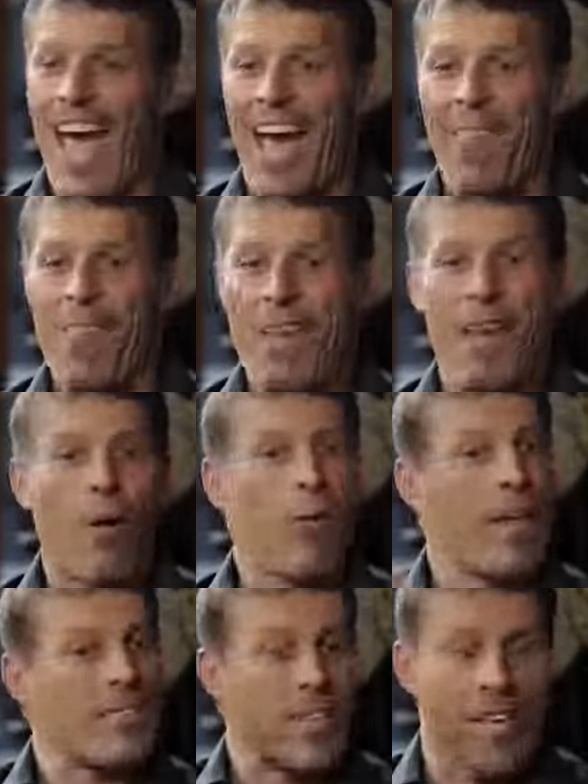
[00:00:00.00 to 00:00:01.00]
And
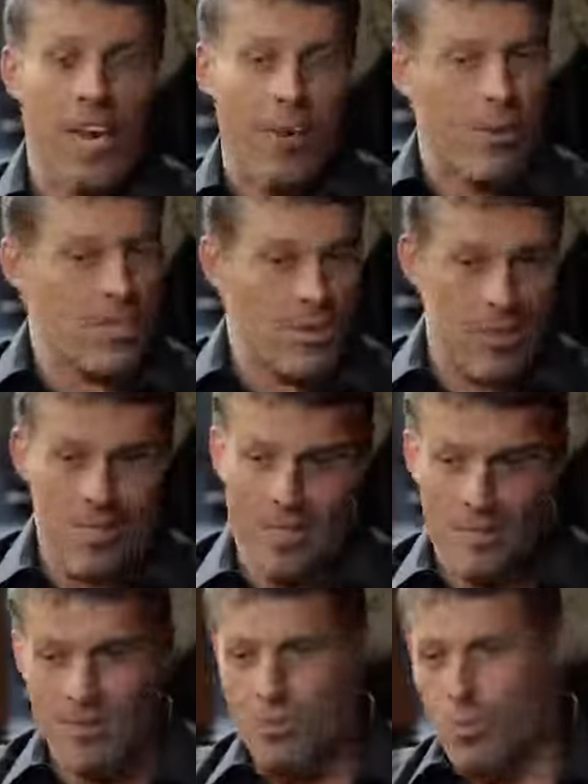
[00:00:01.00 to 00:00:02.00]
then I went
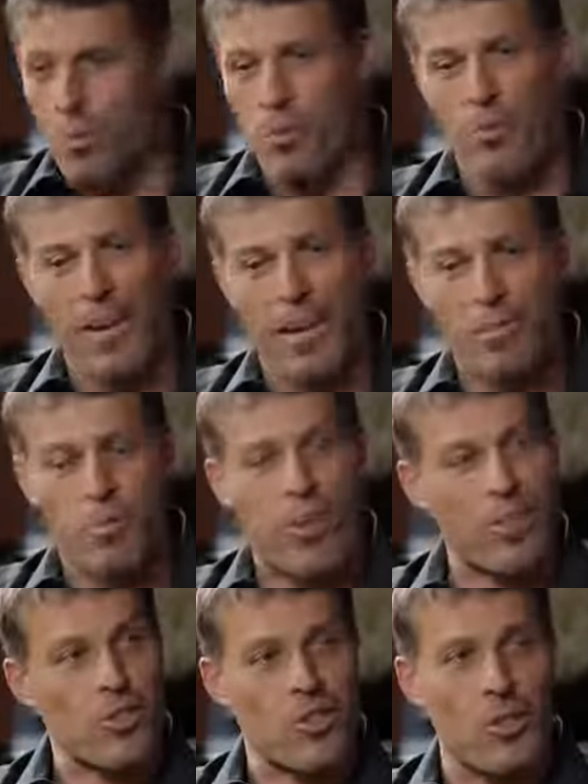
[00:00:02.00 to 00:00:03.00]
to a group of
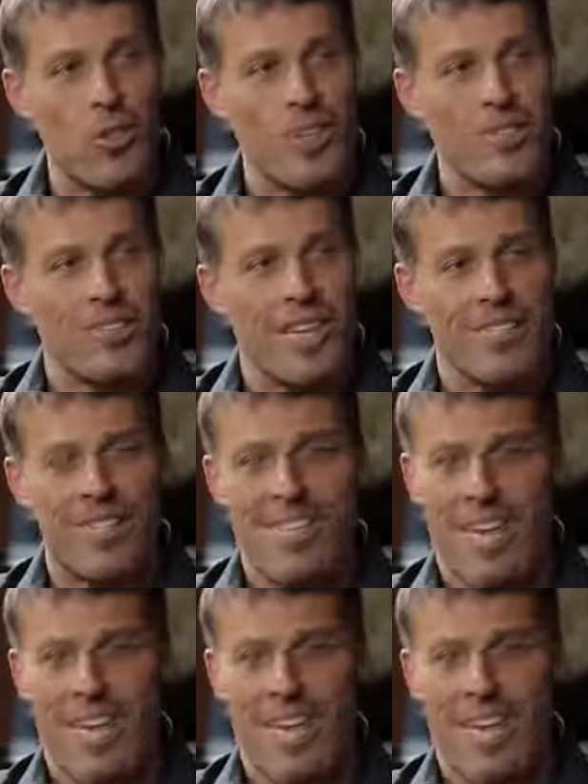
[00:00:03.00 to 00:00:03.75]
financial professionals who went and did the